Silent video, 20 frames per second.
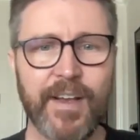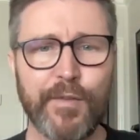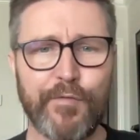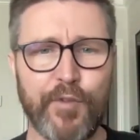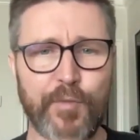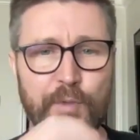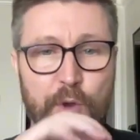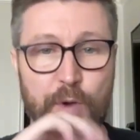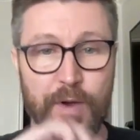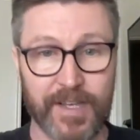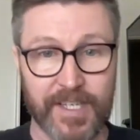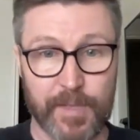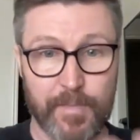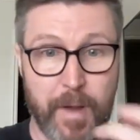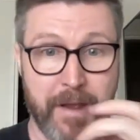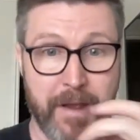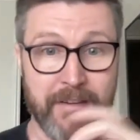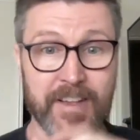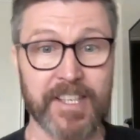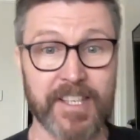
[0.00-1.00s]
from your
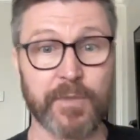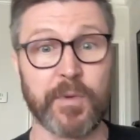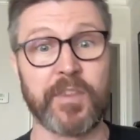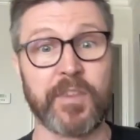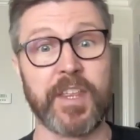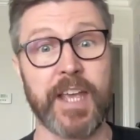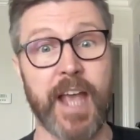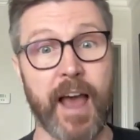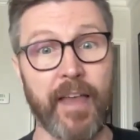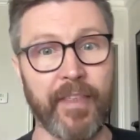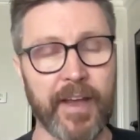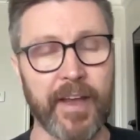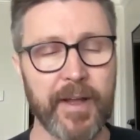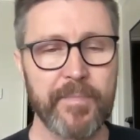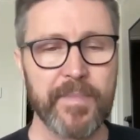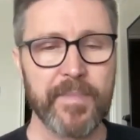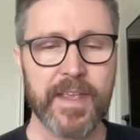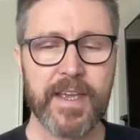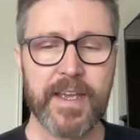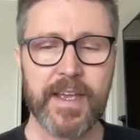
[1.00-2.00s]
experience with the other.
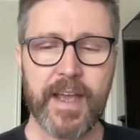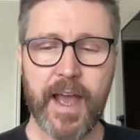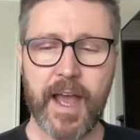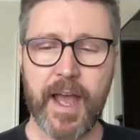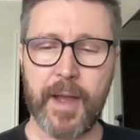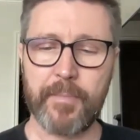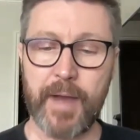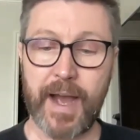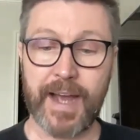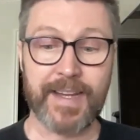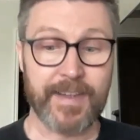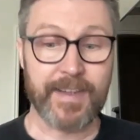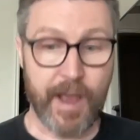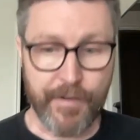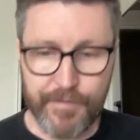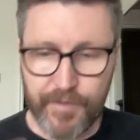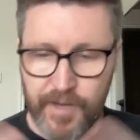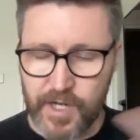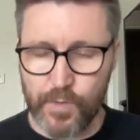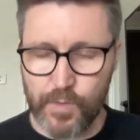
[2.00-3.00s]
I
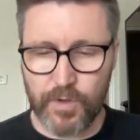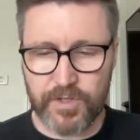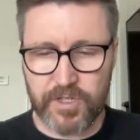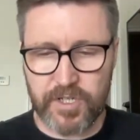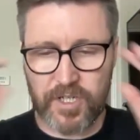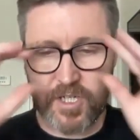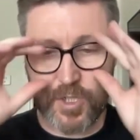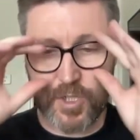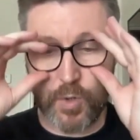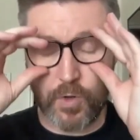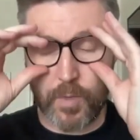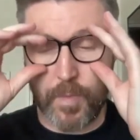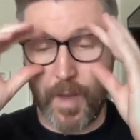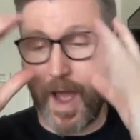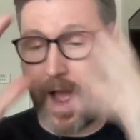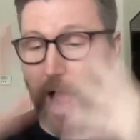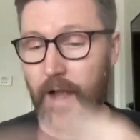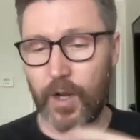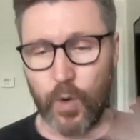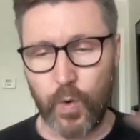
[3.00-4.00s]
definitely wanted to talk
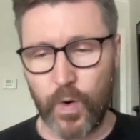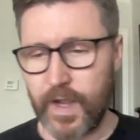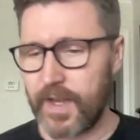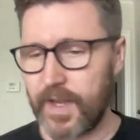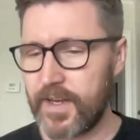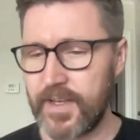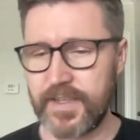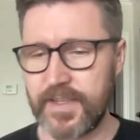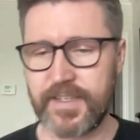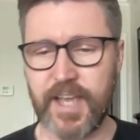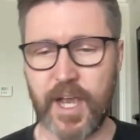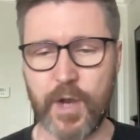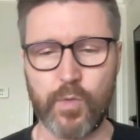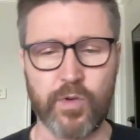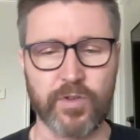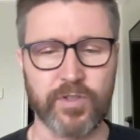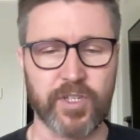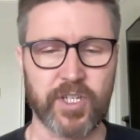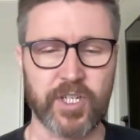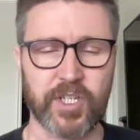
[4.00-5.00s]
about queerness. I
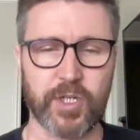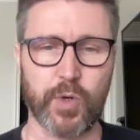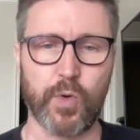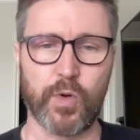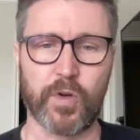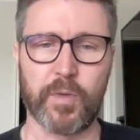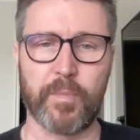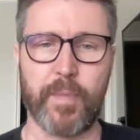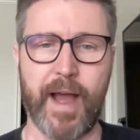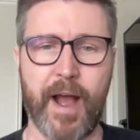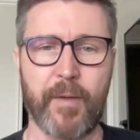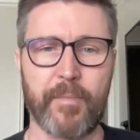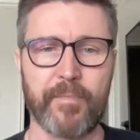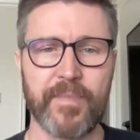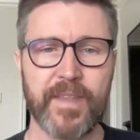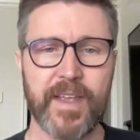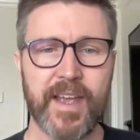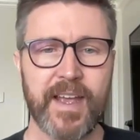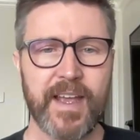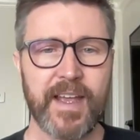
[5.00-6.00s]
wanted to talk about,
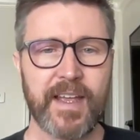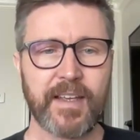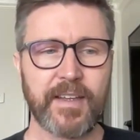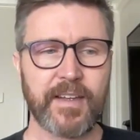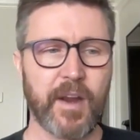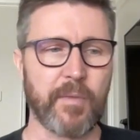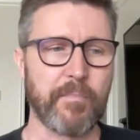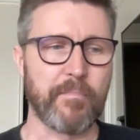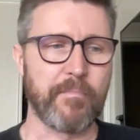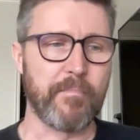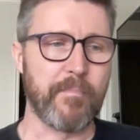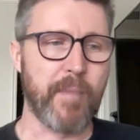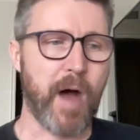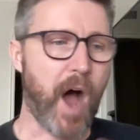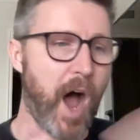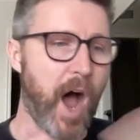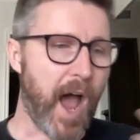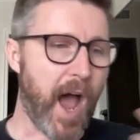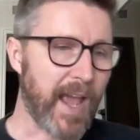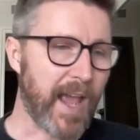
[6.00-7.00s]
you know,
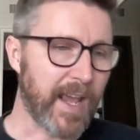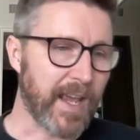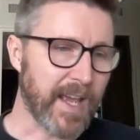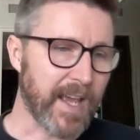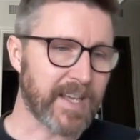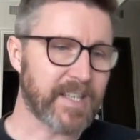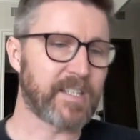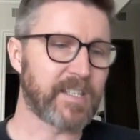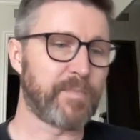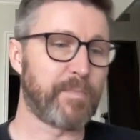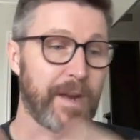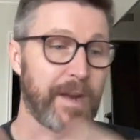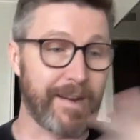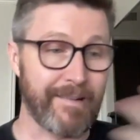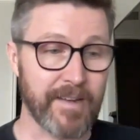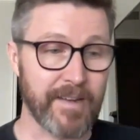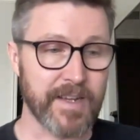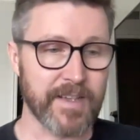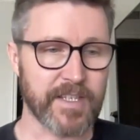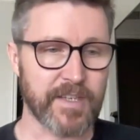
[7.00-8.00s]
my
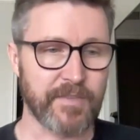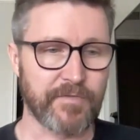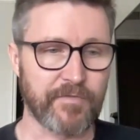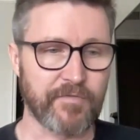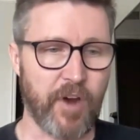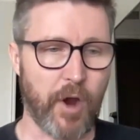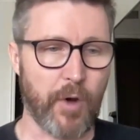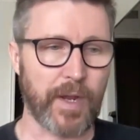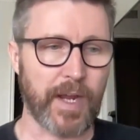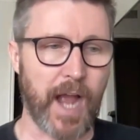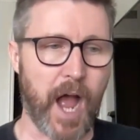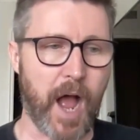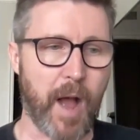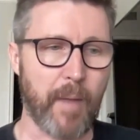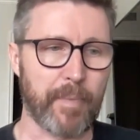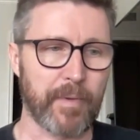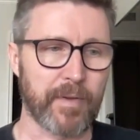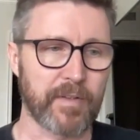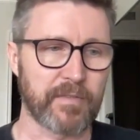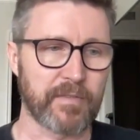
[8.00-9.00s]
experience of growing
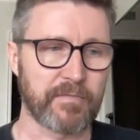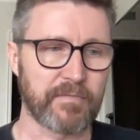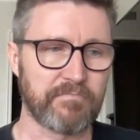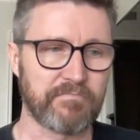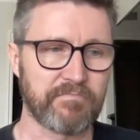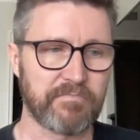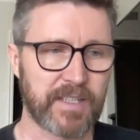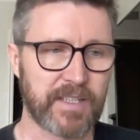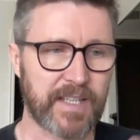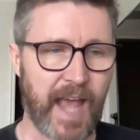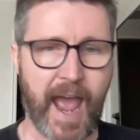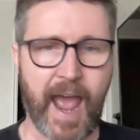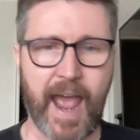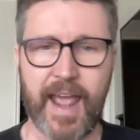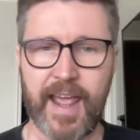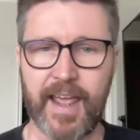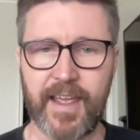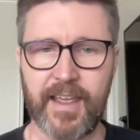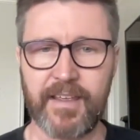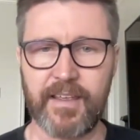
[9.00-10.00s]
up
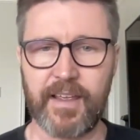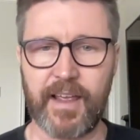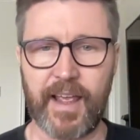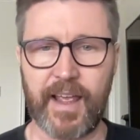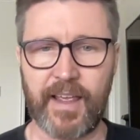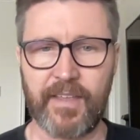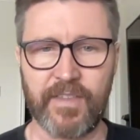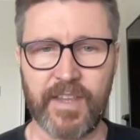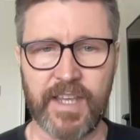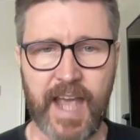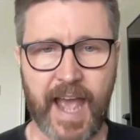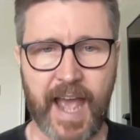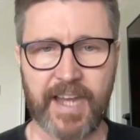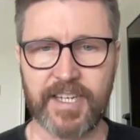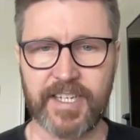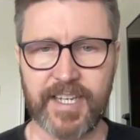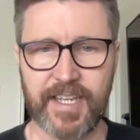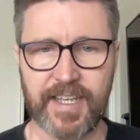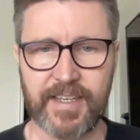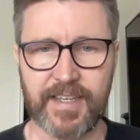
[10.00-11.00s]
gay in the
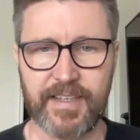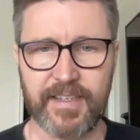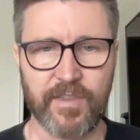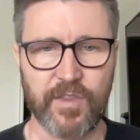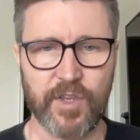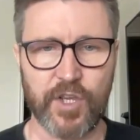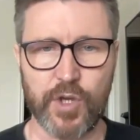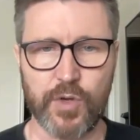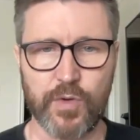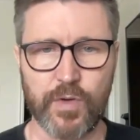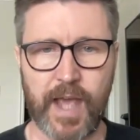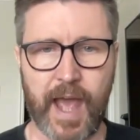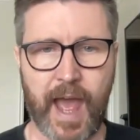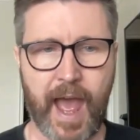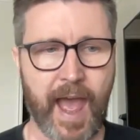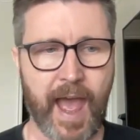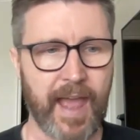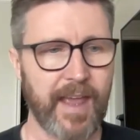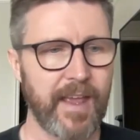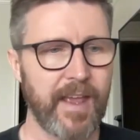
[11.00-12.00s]
80s in the
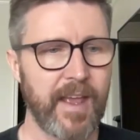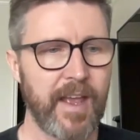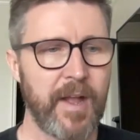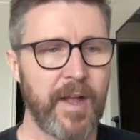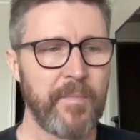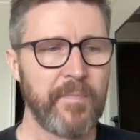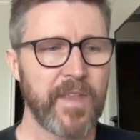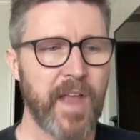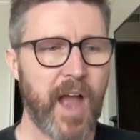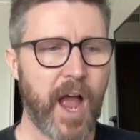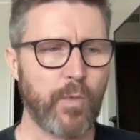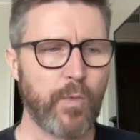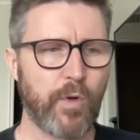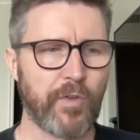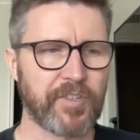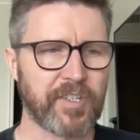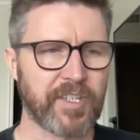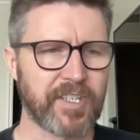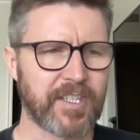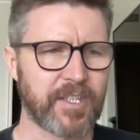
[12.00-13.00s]
UK. I
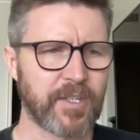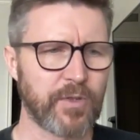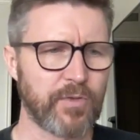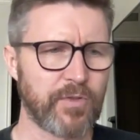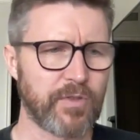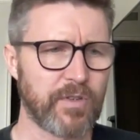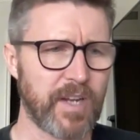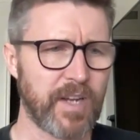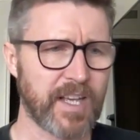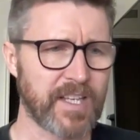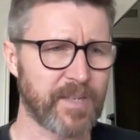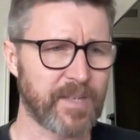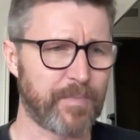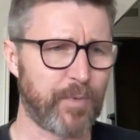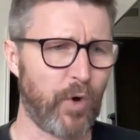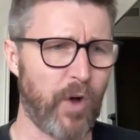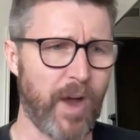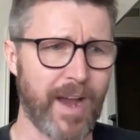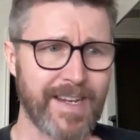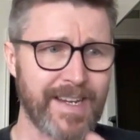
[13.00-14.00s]
wanted to
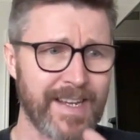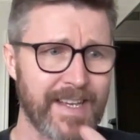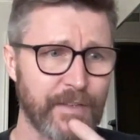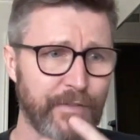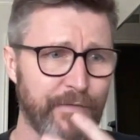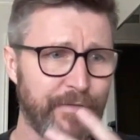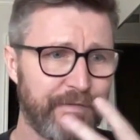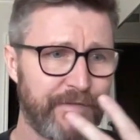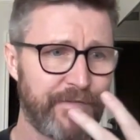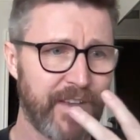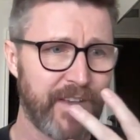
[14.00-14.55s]
explore ideas of